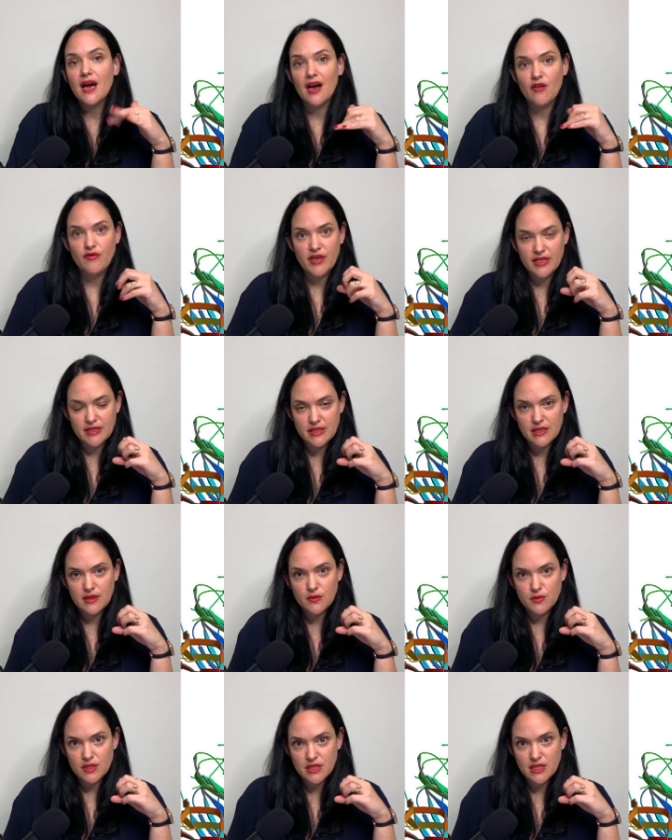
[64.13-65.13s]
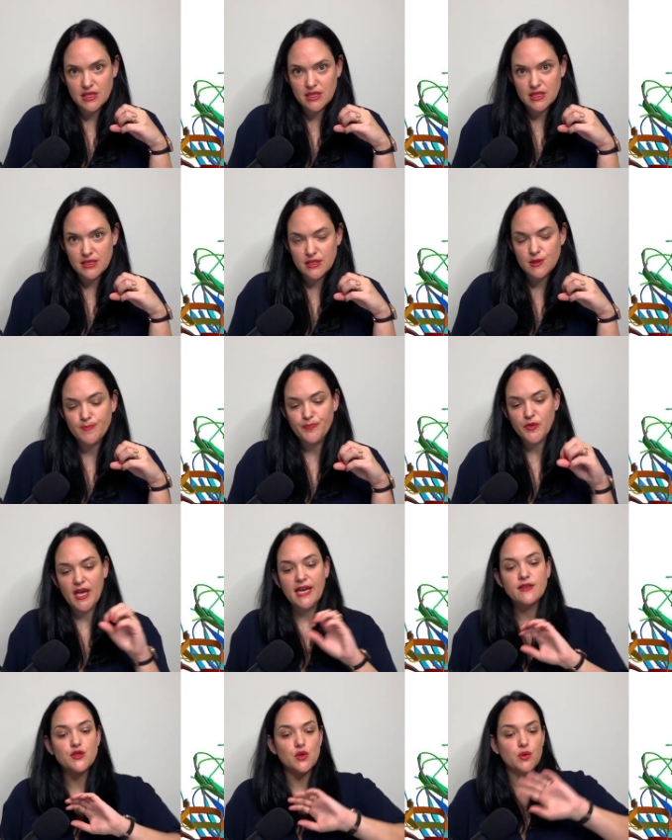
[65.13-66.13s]
of insulin resistance.
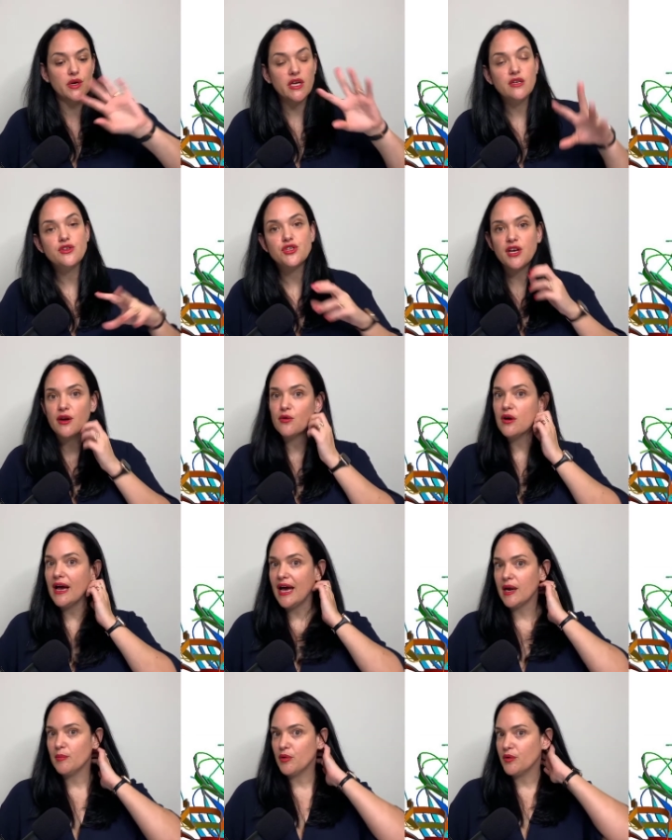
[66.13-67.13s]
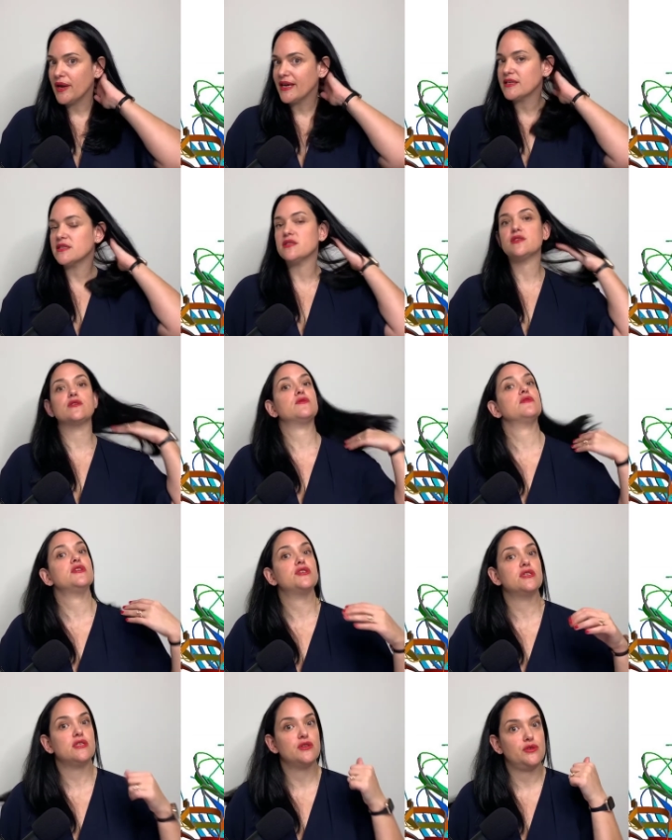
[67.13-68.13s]
Okay, so in general, adiponectin
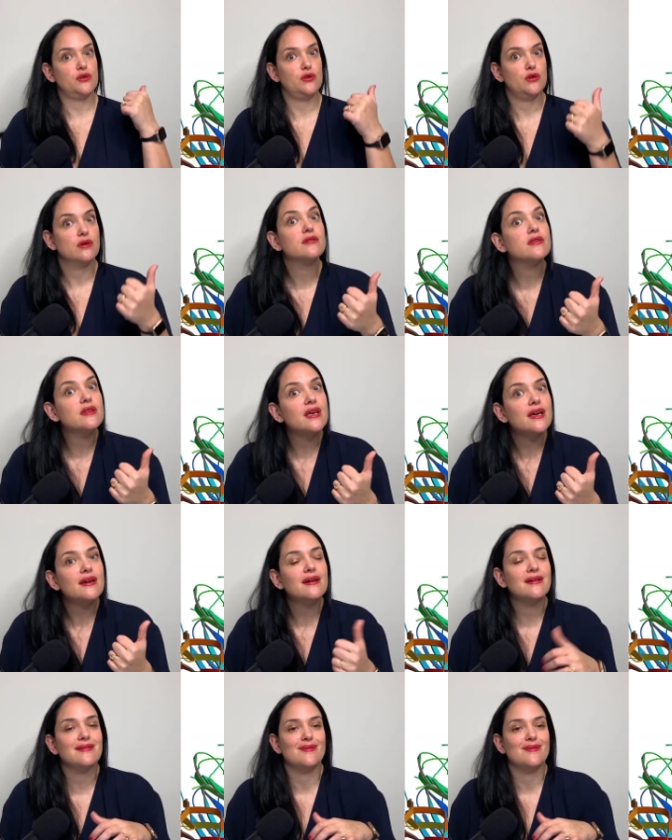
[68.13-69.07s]
secretion is a good thing.